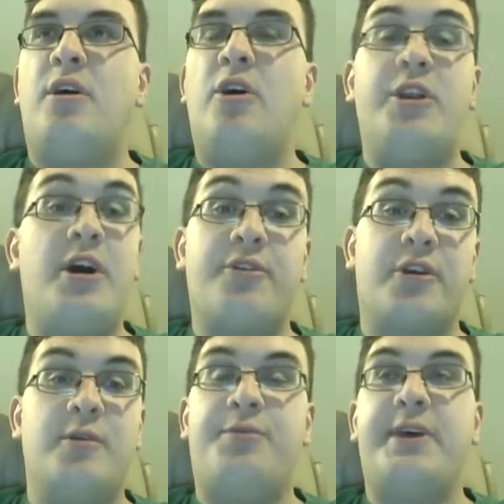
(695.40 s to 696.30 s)
another
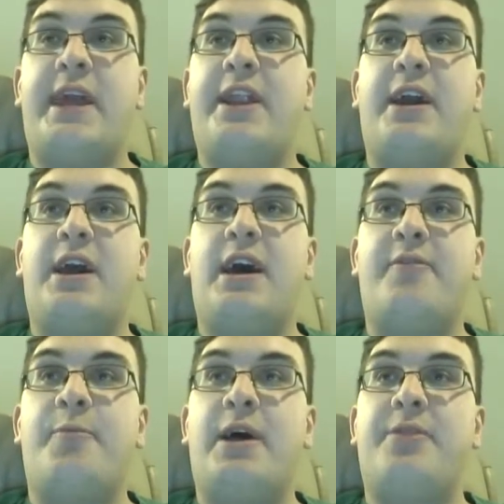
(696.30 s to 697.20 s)
complaint I
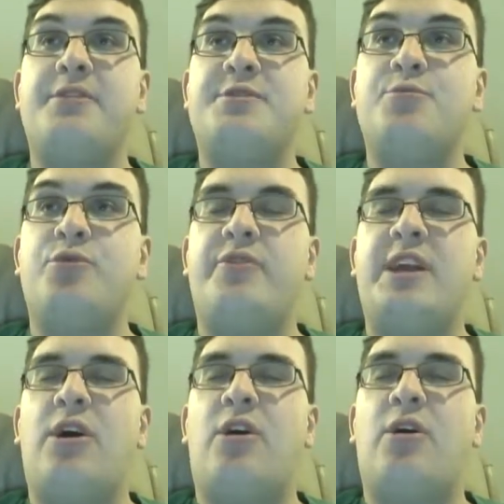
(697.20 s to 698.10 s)
have about this
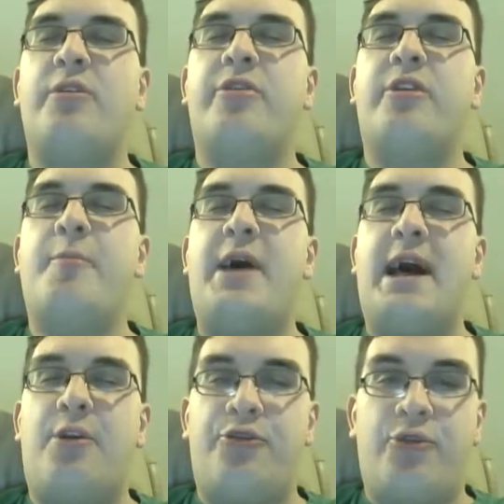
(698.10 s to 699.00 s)
movie are the
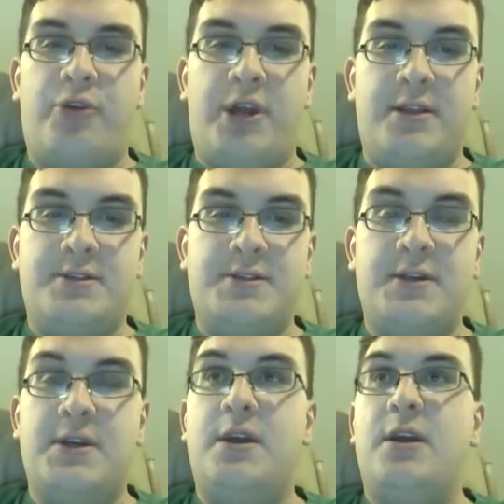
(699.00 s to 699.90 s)
battle
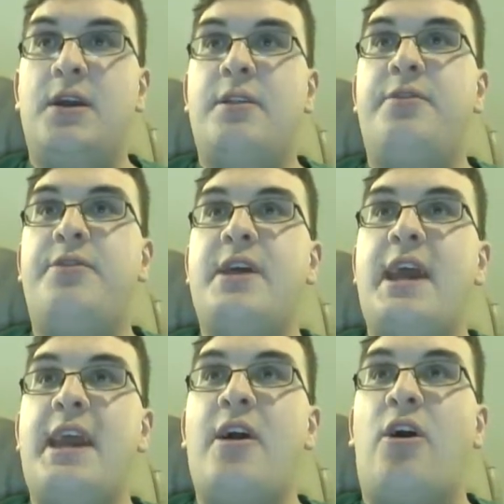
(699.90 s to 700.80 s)
droids.
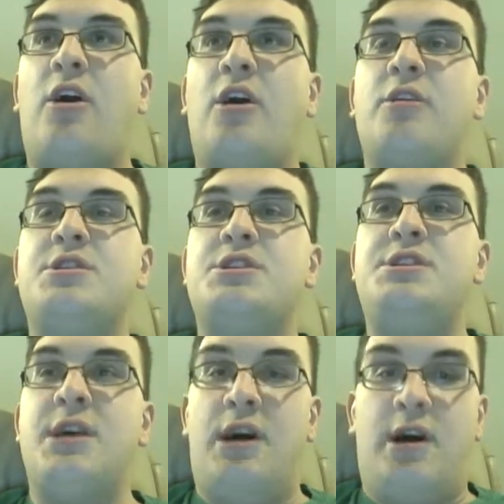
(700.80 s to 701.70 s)
They are
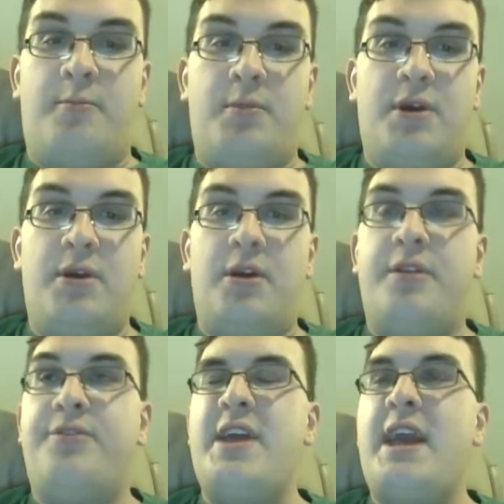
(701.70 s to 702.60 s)
dumb.
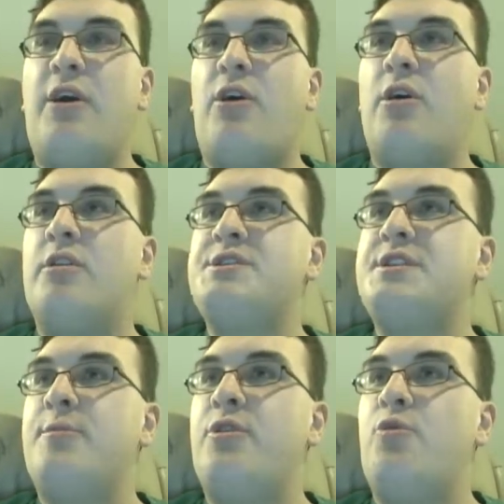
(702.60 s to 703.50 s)
They are
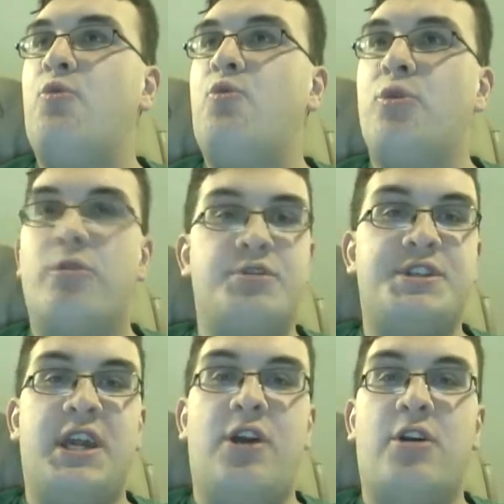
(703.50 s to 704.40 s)
some of the
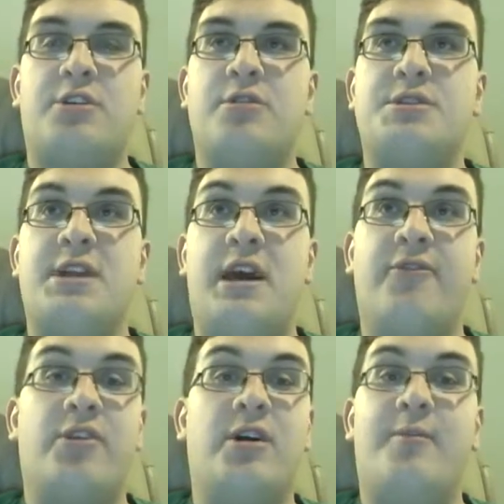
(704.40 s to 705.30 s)
worst characters to
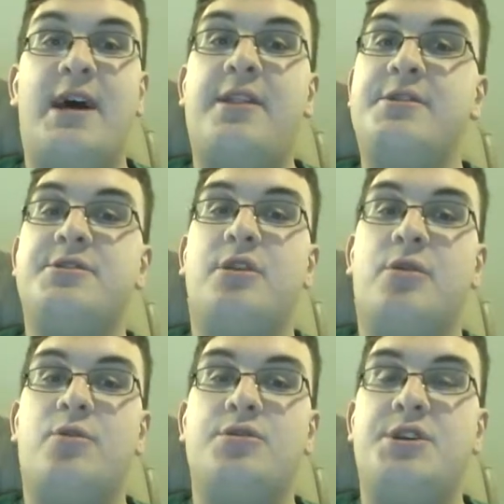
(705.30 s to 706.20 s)
ever come out of the
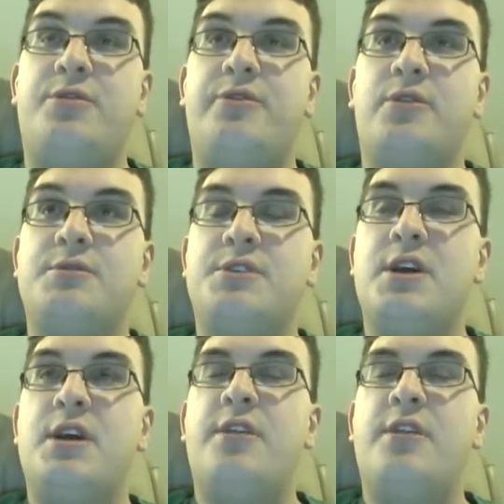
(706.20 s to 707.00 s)
Star Wars universe.